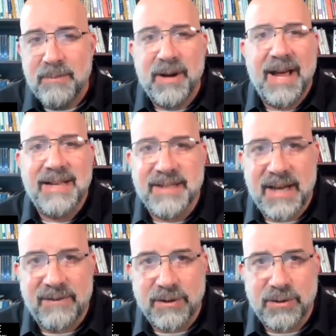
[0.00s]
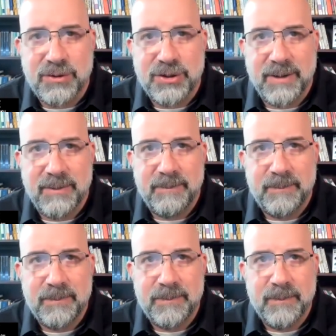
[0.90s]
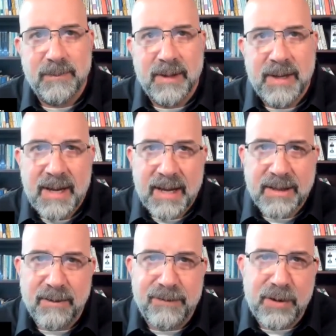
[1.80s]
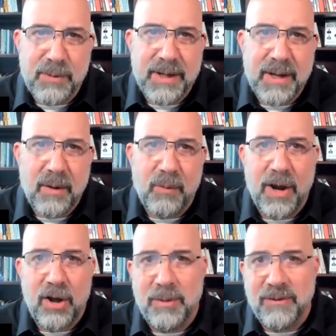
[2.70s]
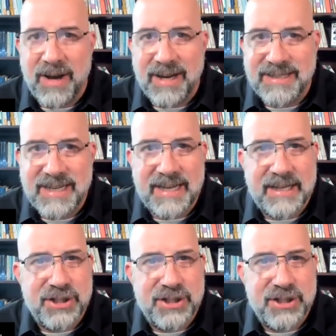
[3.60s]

but as an evolution. In the fluid realm of IT,